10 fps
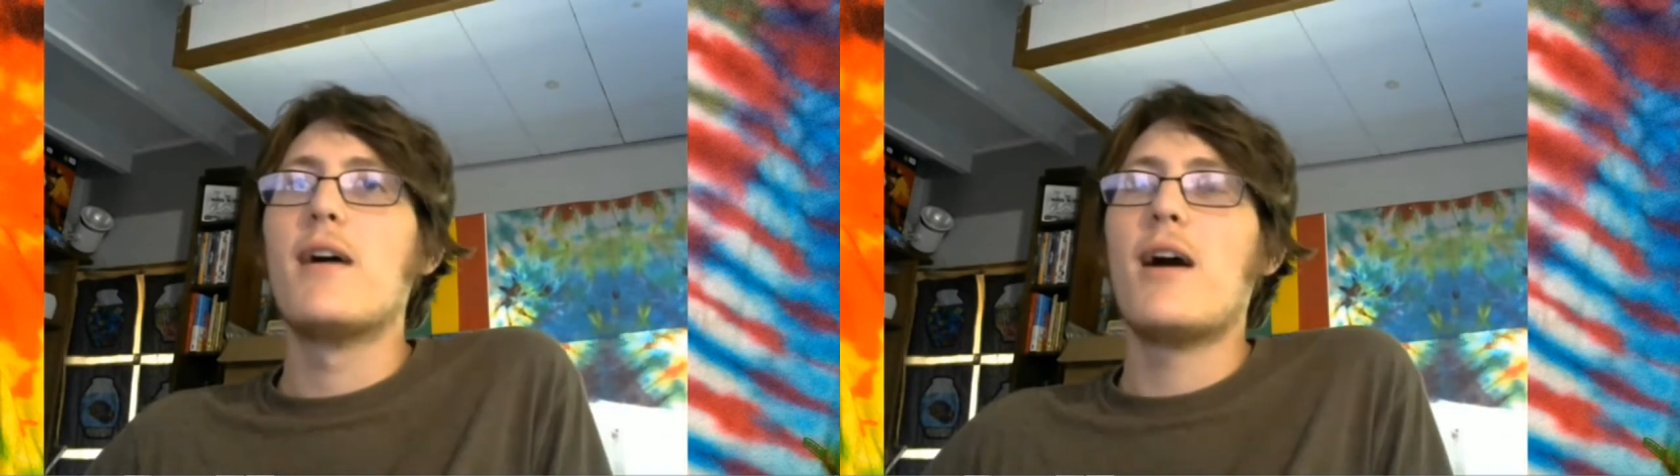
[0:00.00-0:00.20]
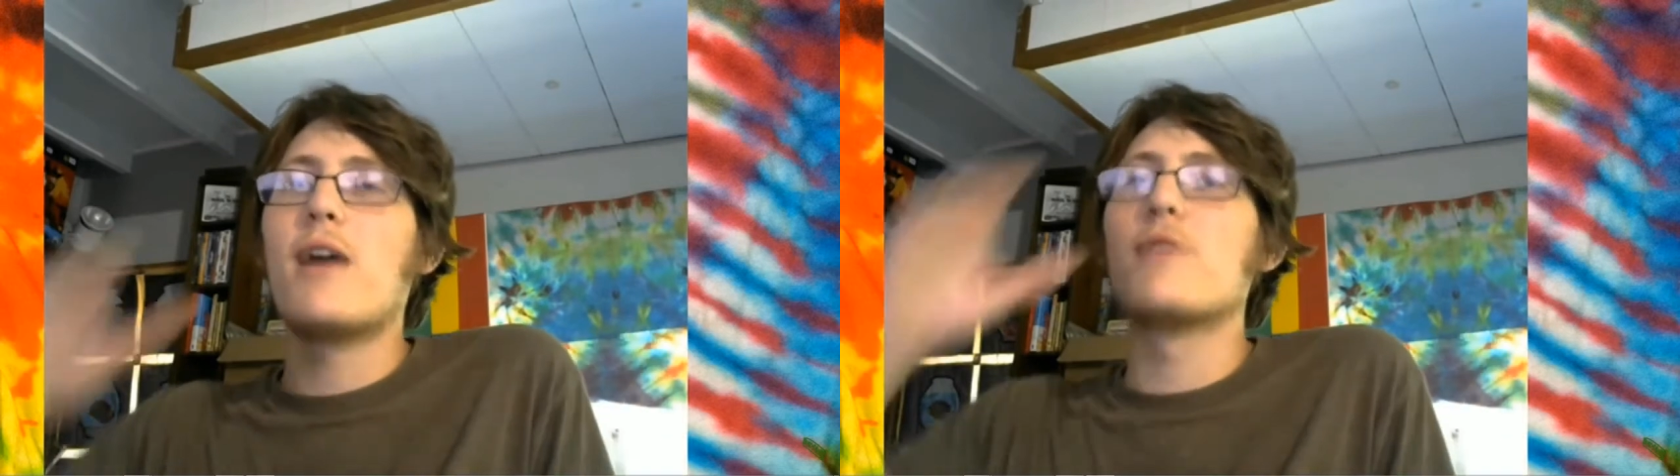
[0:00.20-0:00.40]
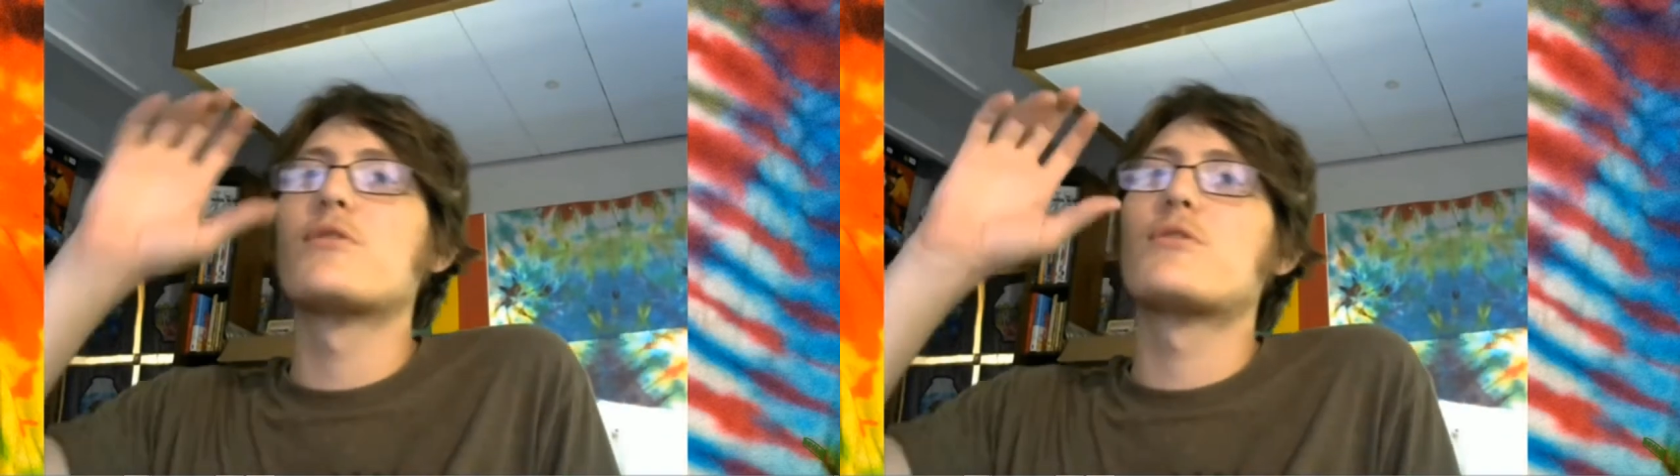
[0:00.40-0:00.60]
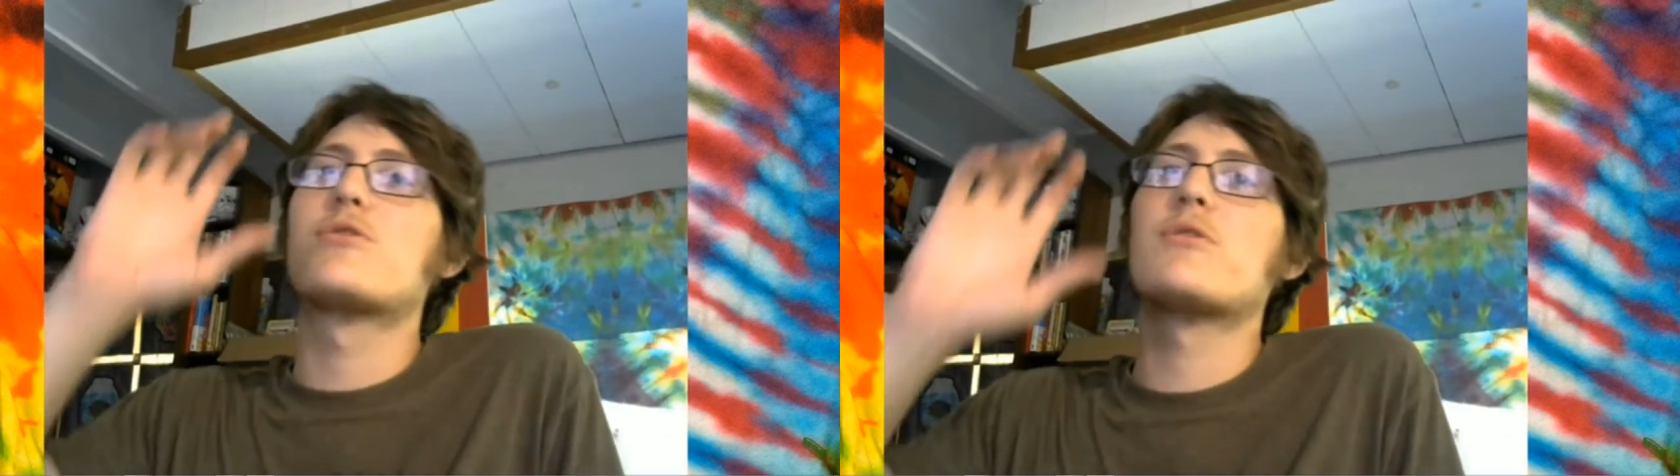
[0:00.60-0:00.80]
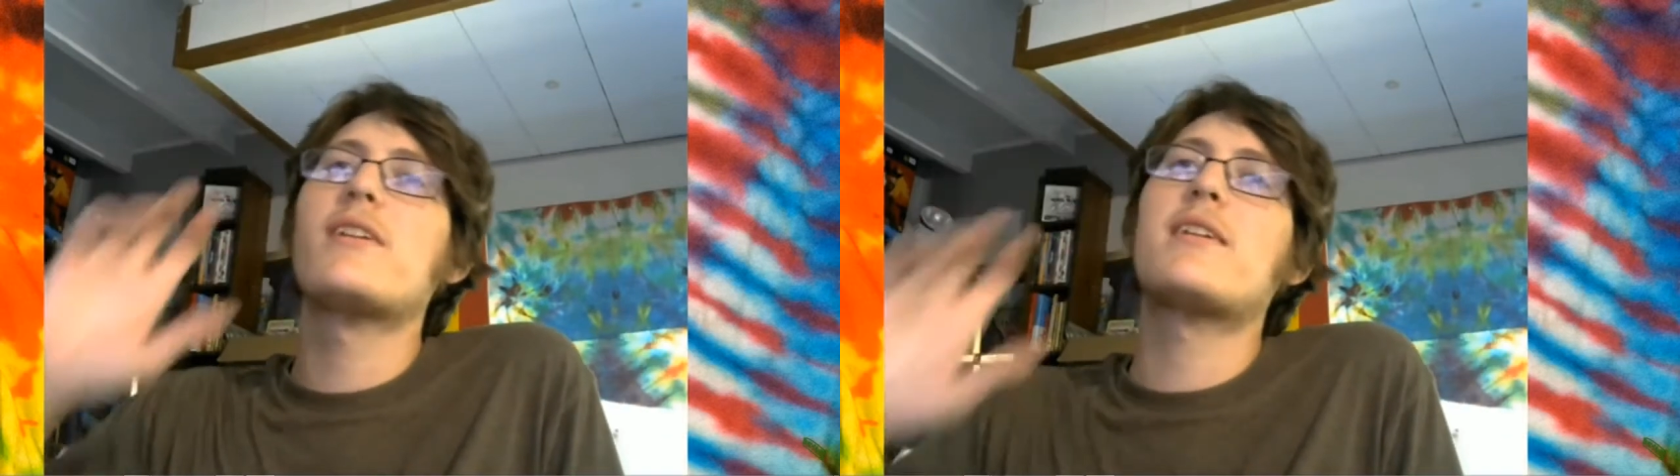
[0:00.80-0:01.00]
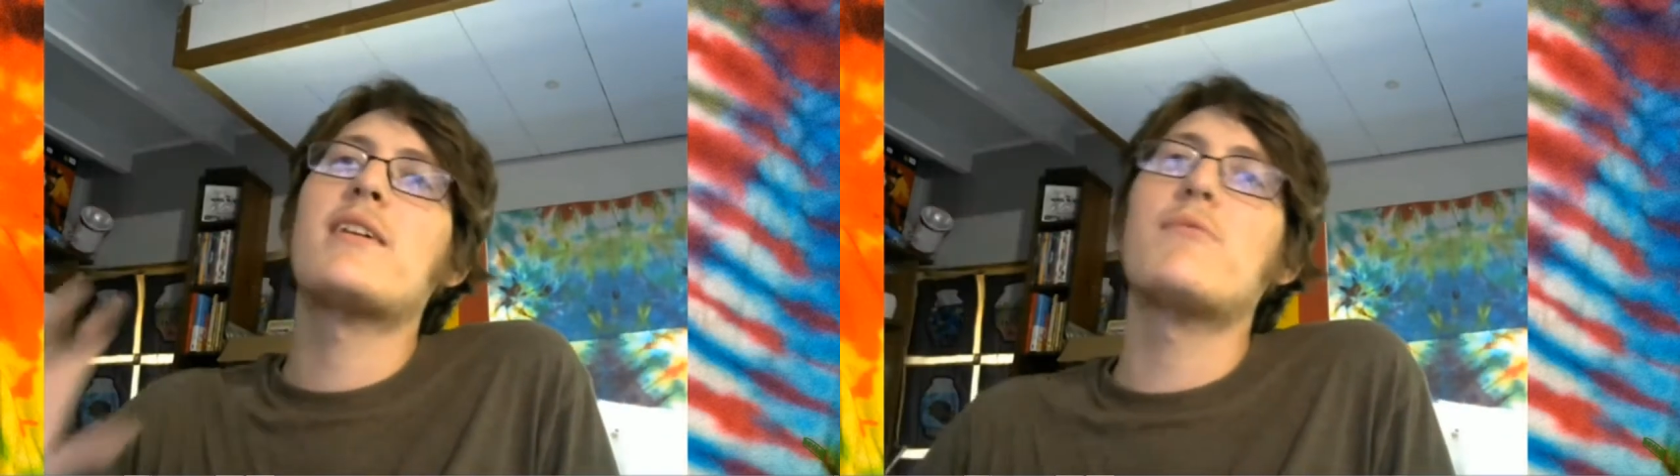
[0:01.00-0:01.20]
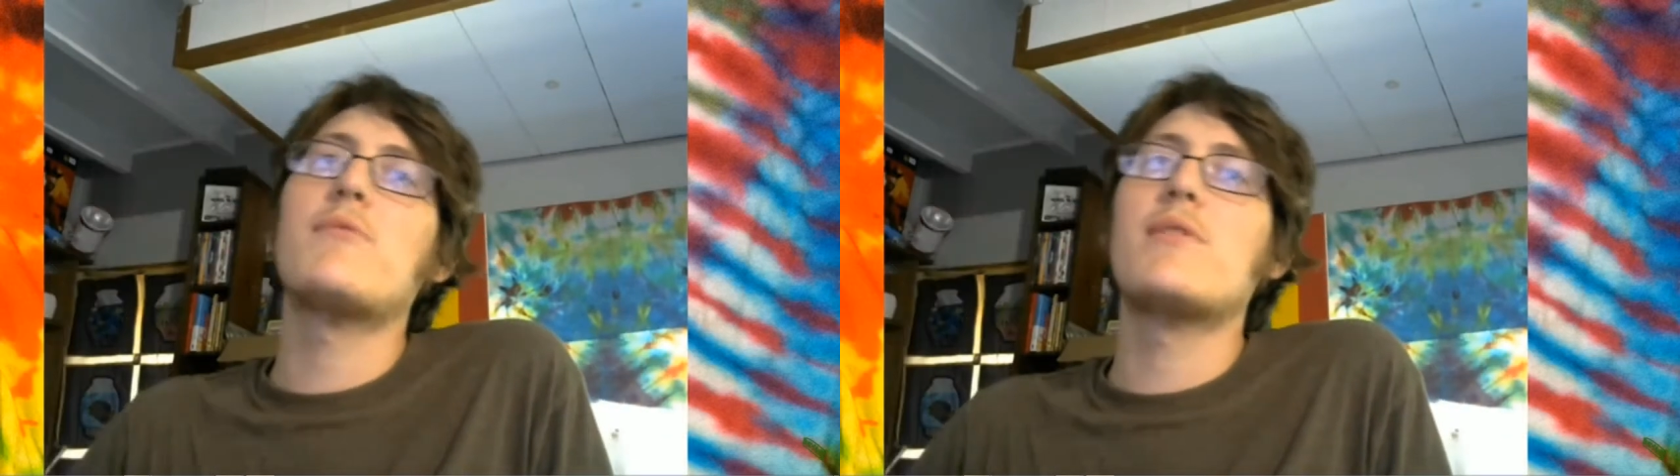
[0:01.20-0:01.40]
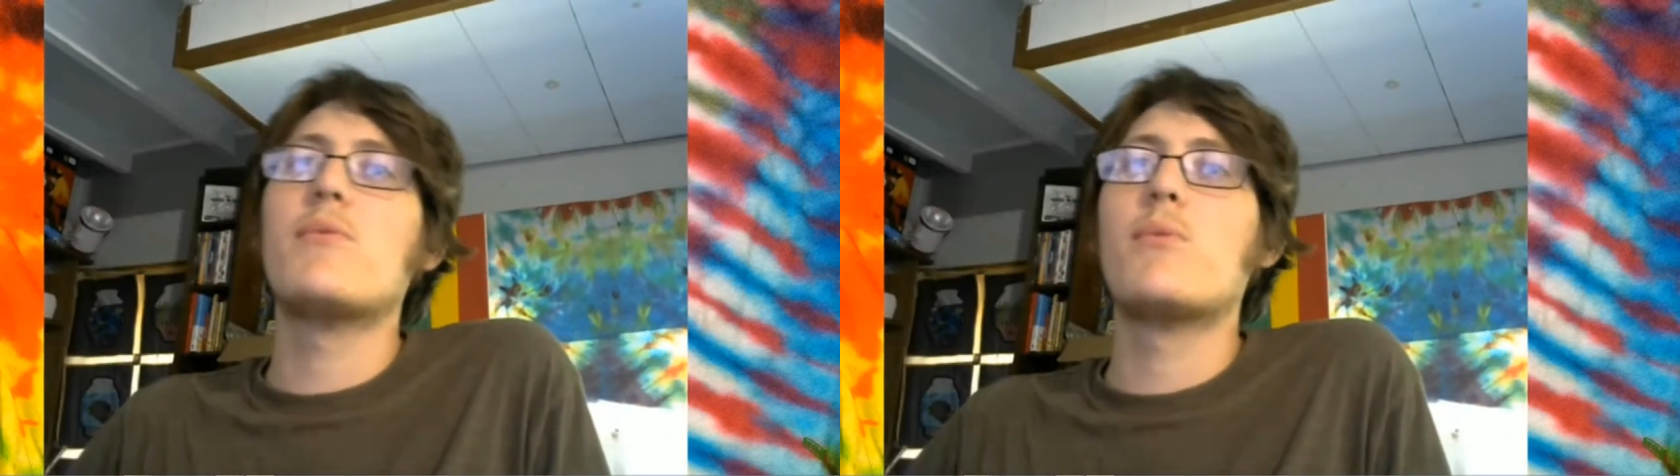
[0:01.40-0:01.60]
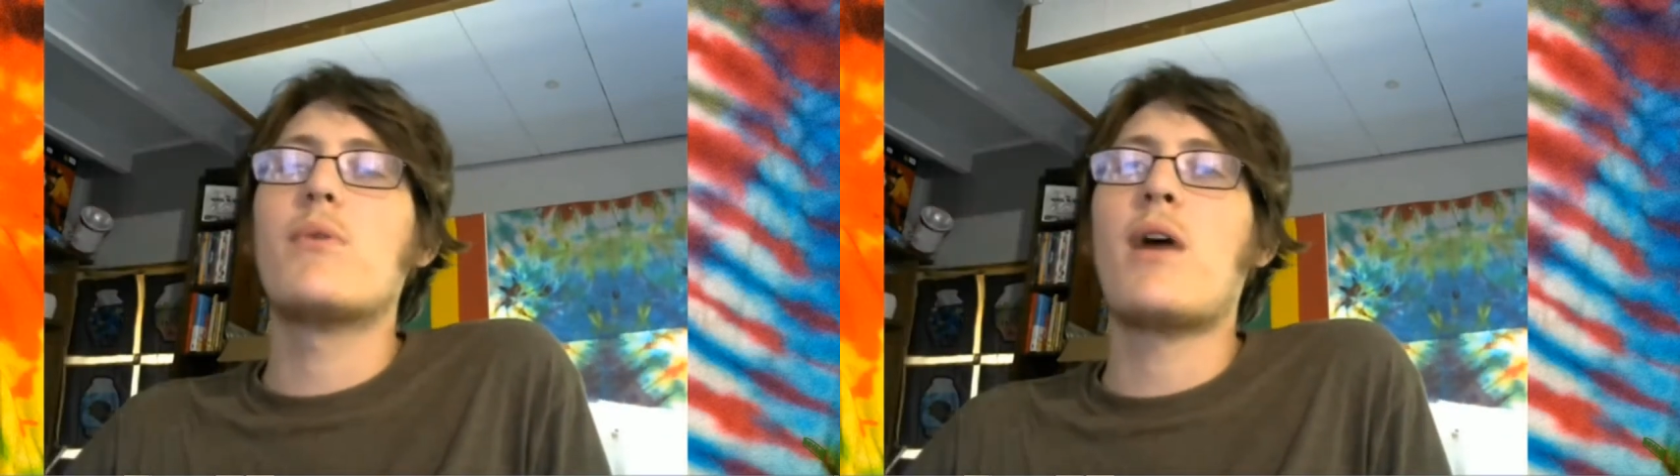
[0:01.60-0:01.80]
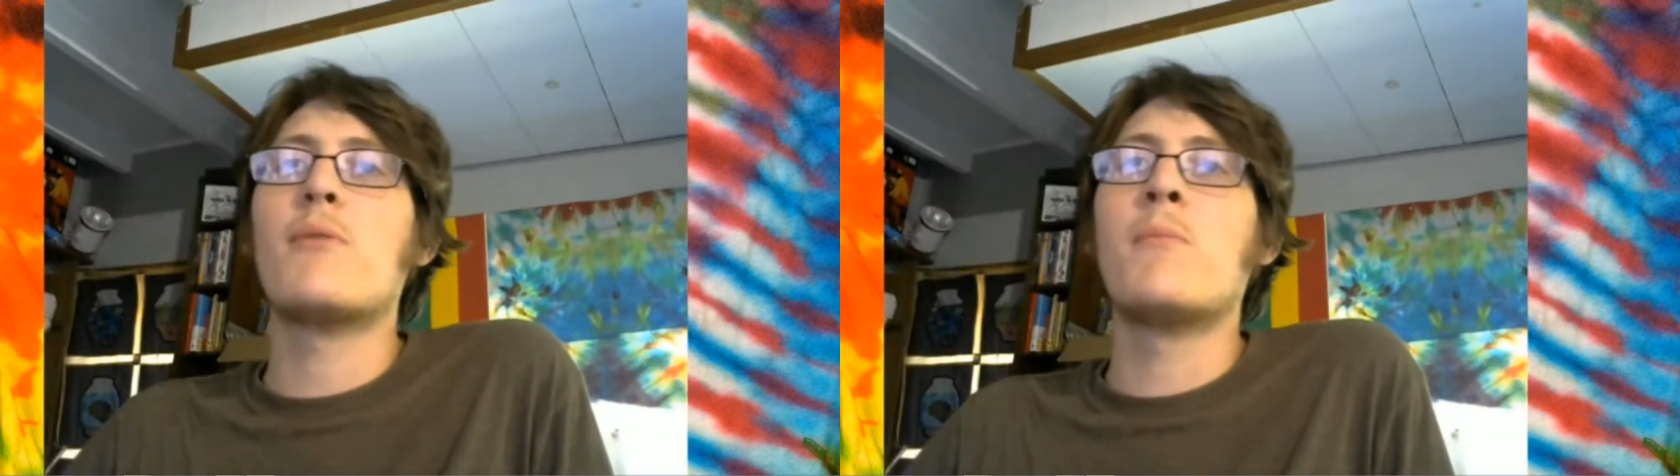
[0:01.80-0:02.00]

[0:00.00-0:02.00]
I was drinking. I